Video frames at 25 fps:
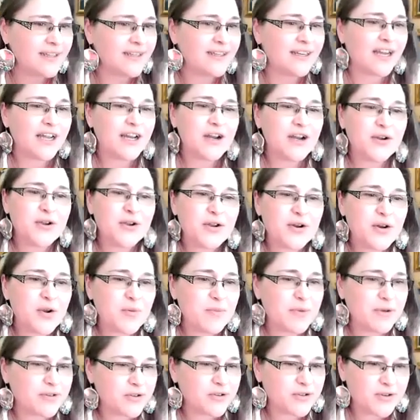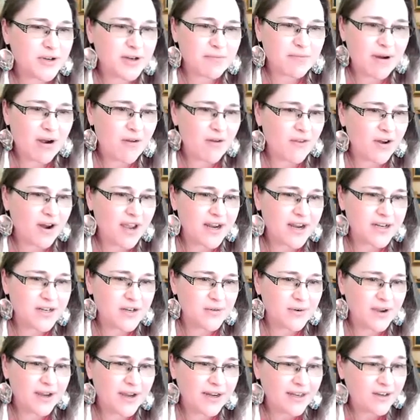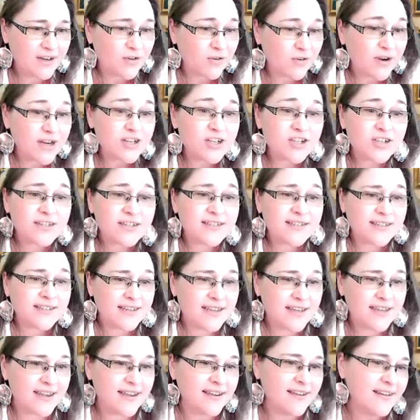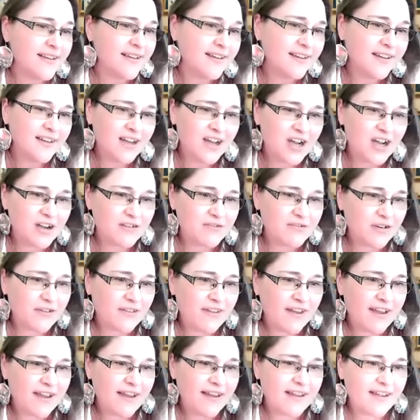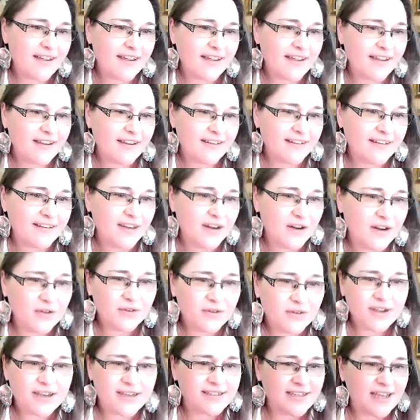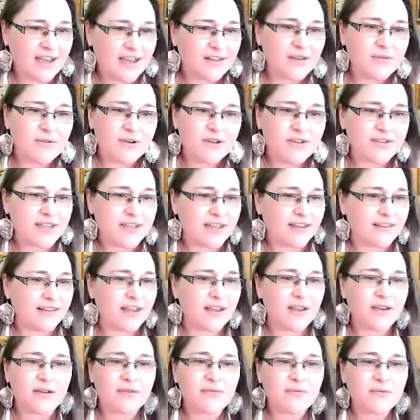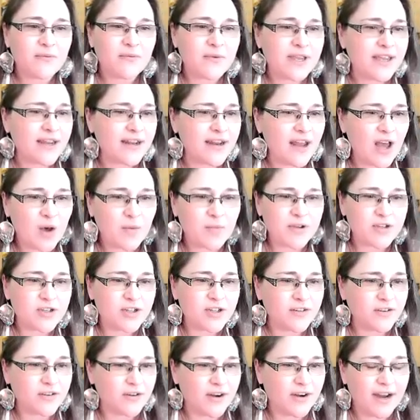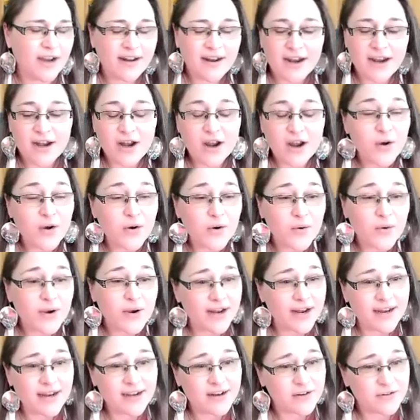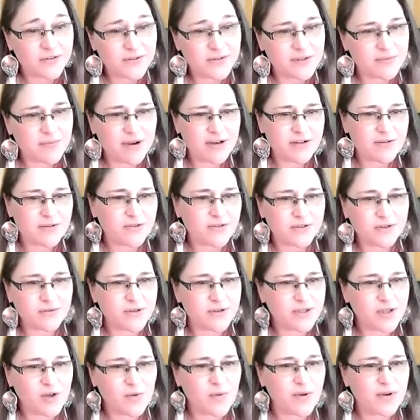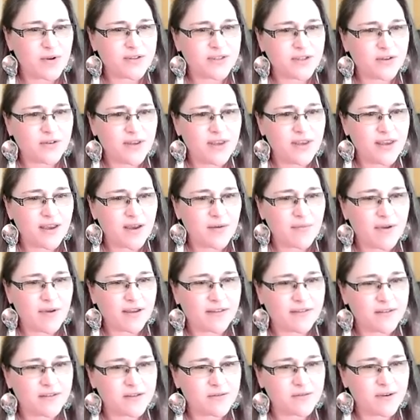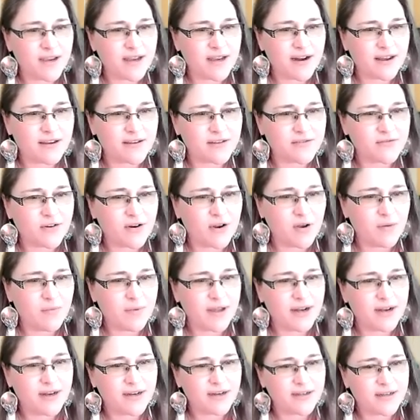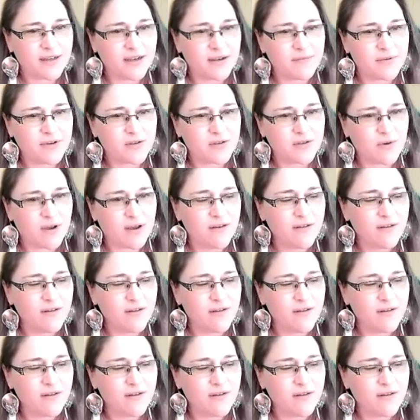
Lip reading: I know you know Builder Trend better than I do. And he graciously offered that. And exactly what you said, like, we can help each other. And I know, and he knows my door is always open, so he can come back this way and ask for help anytime as well.